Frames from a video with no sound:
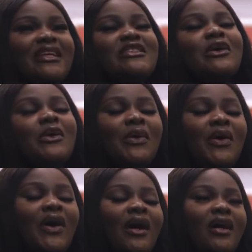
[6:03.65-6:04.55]
So
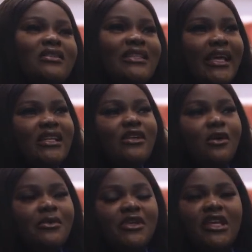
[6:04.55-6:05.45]
then
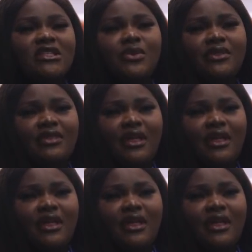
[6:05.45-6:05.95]
communicating with